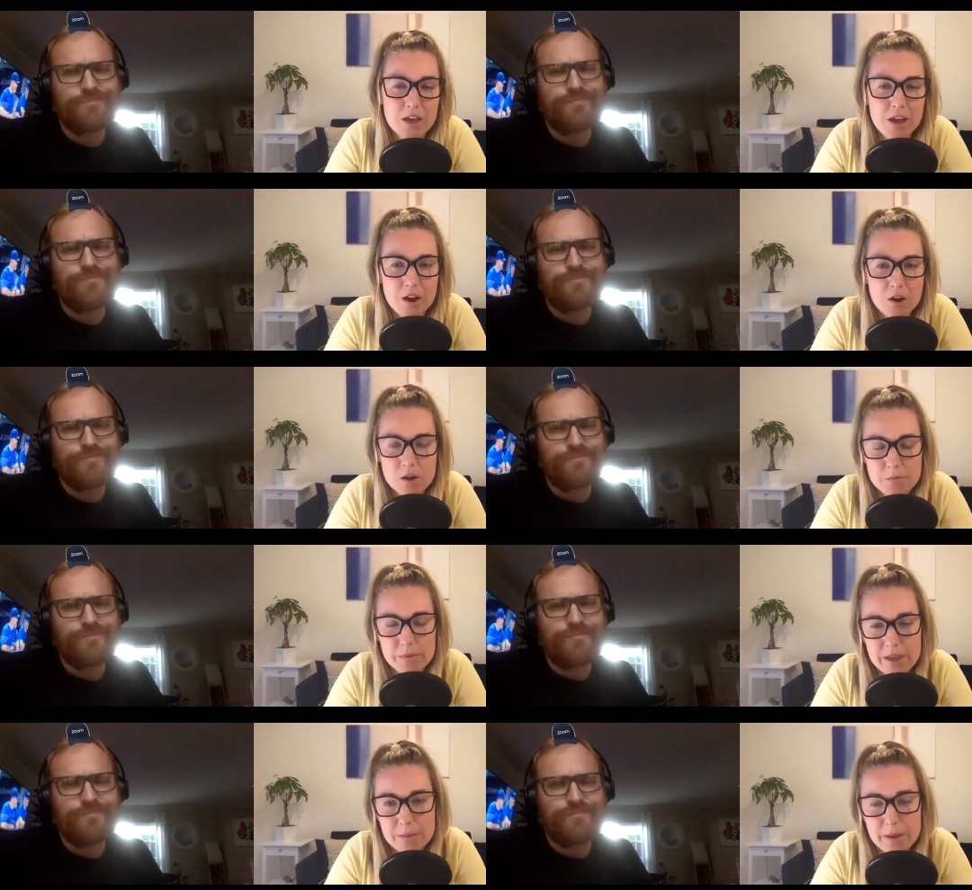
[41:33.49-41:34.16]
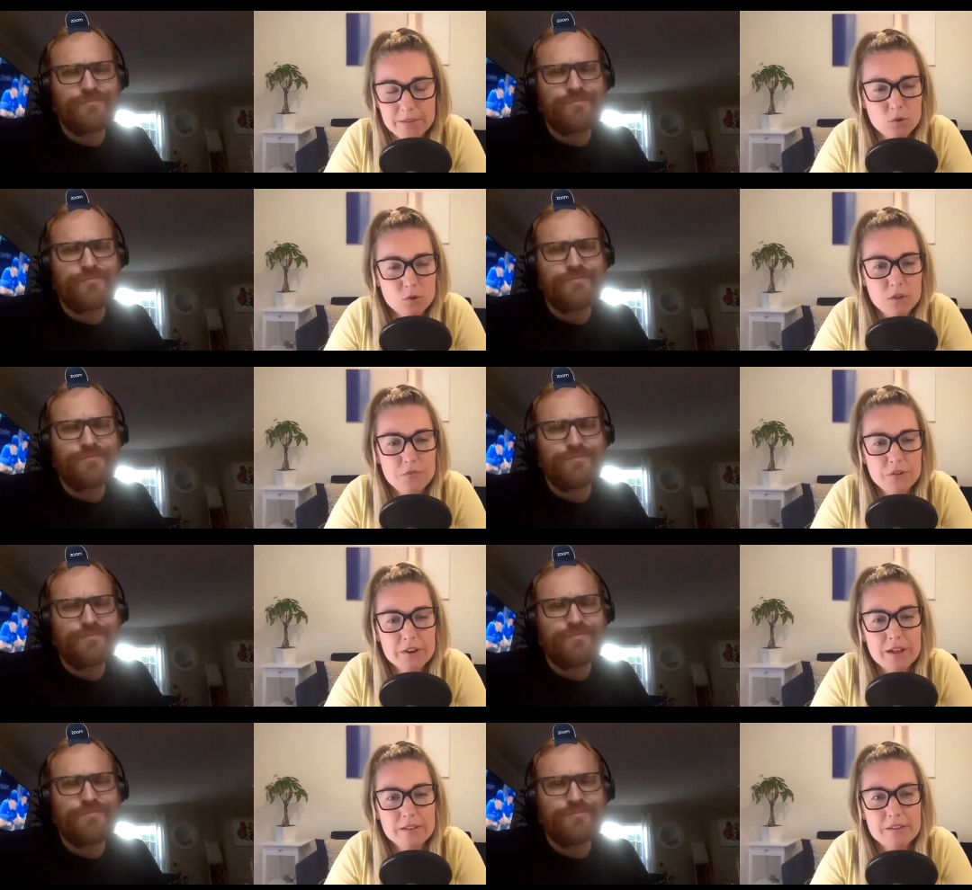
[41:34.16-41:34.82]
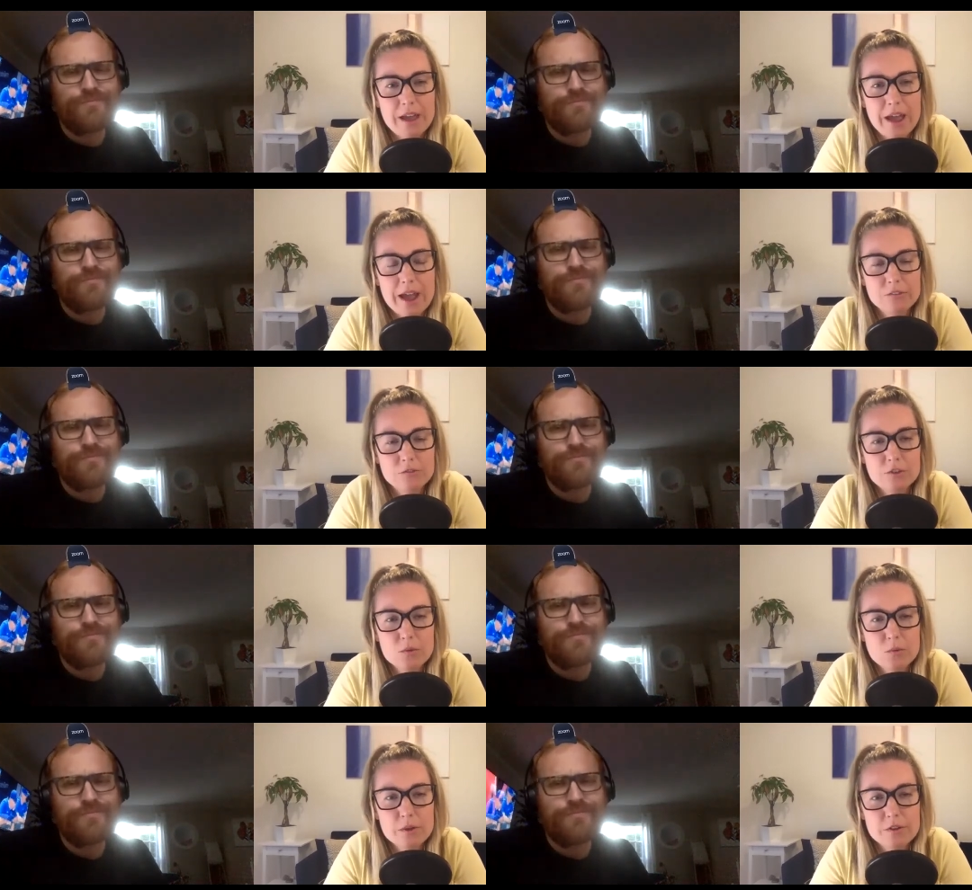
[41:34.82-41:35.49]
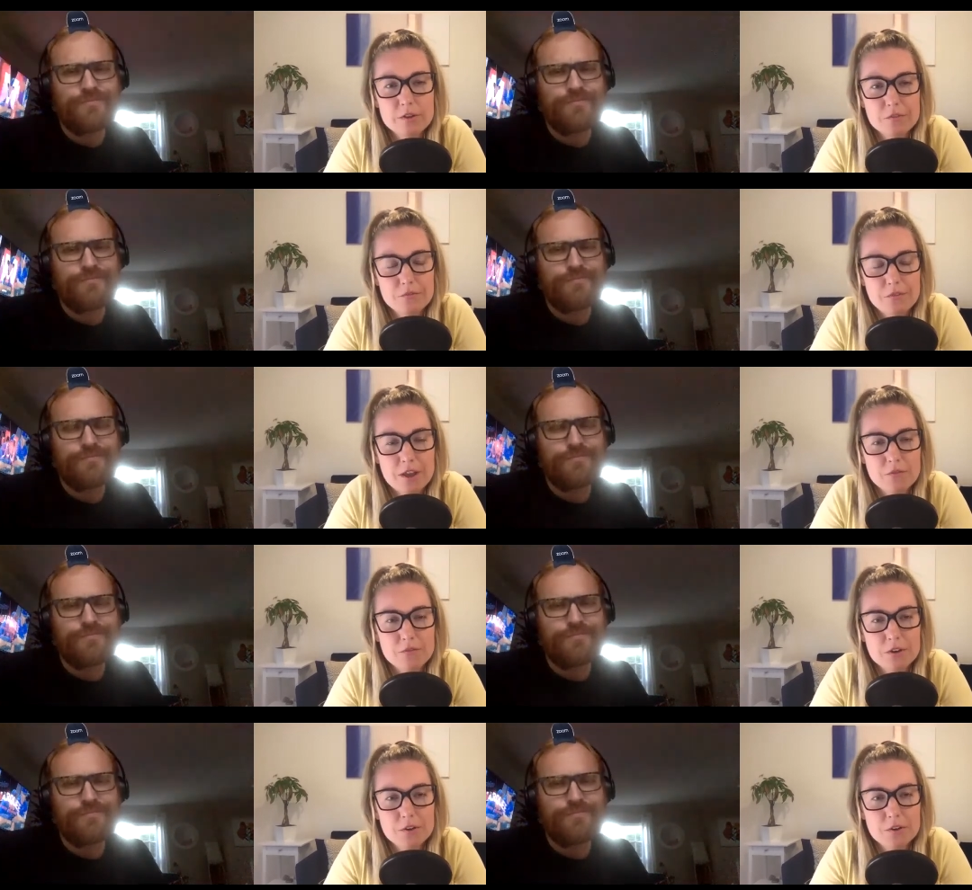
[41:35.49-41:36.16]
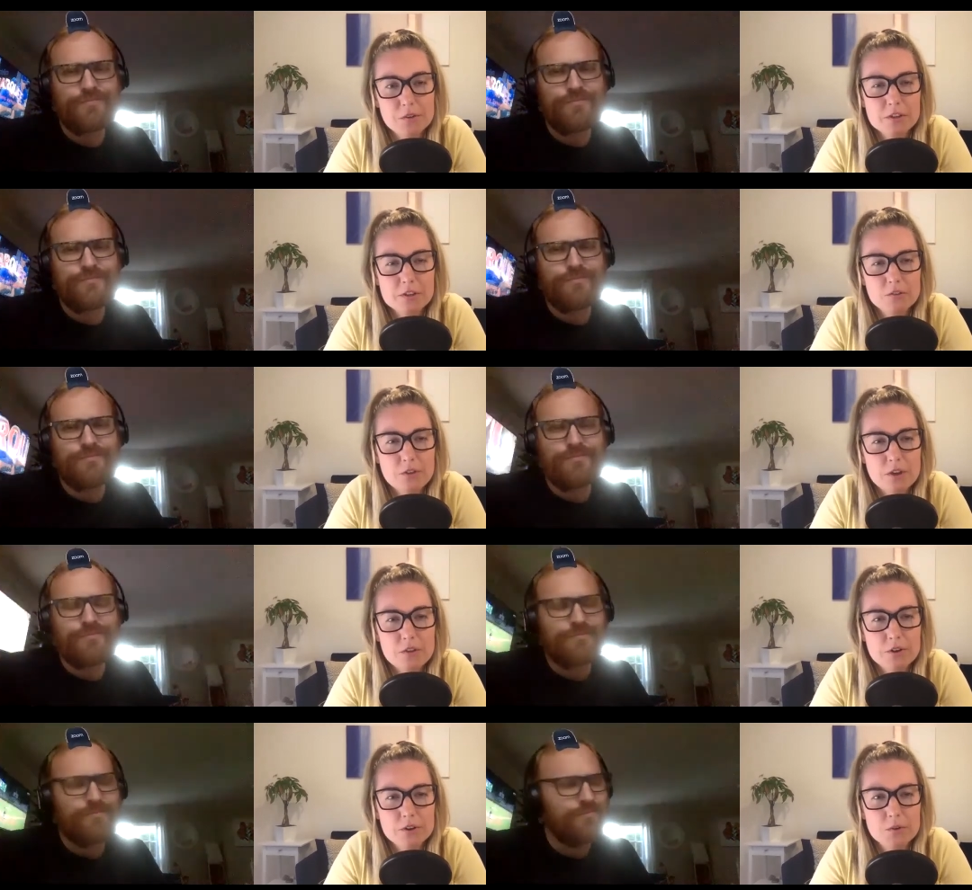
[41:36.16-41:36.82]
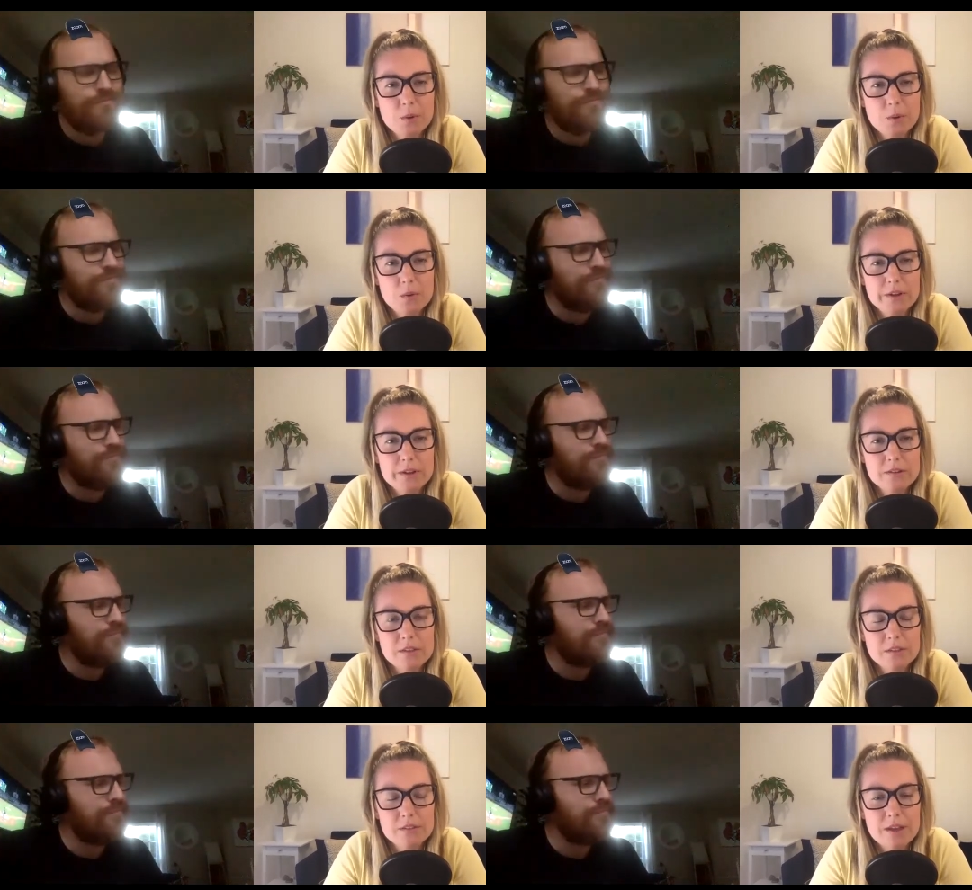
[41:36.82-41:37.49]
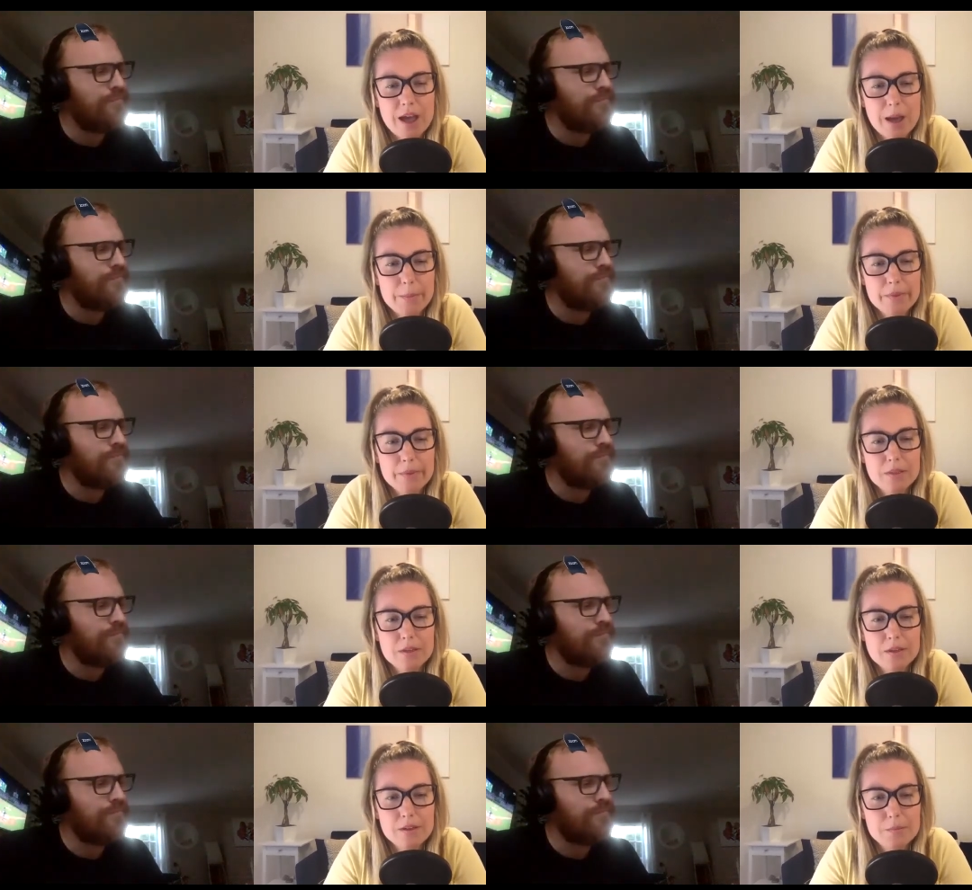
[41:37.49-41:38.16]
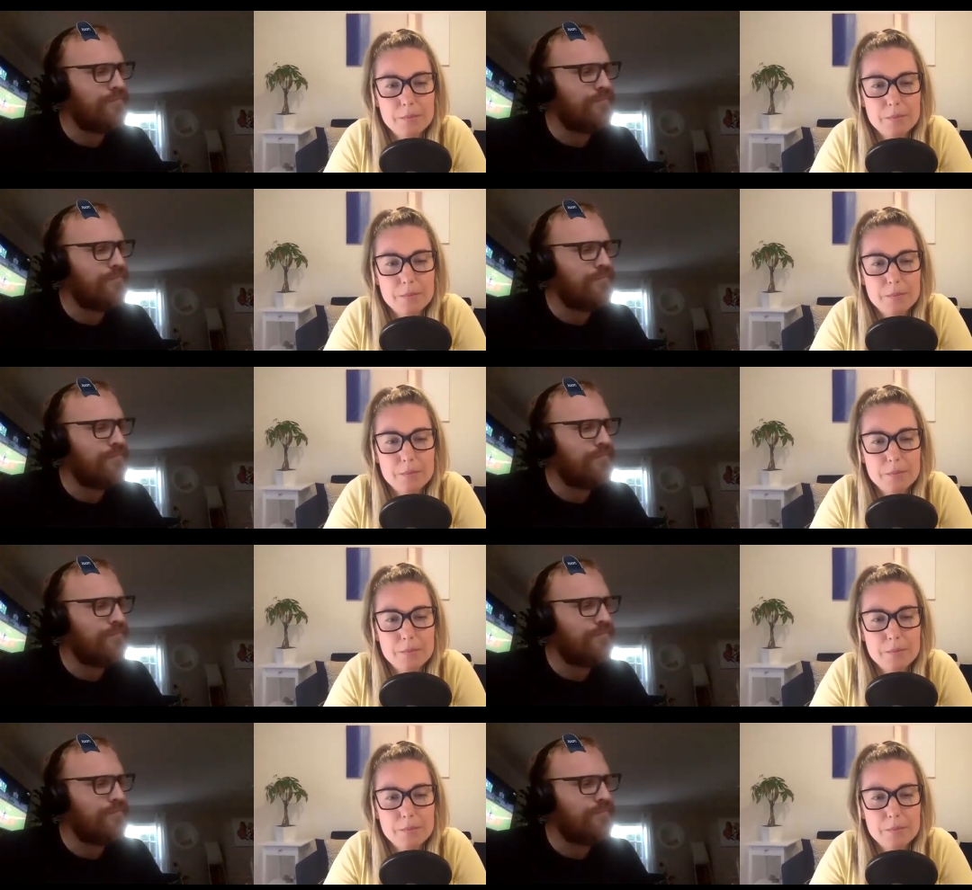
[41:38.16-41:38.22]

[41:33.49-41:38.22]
Speaker 1: All right, babe. I totally forgot to ask you what your favorite or least favorite quote is at the top of the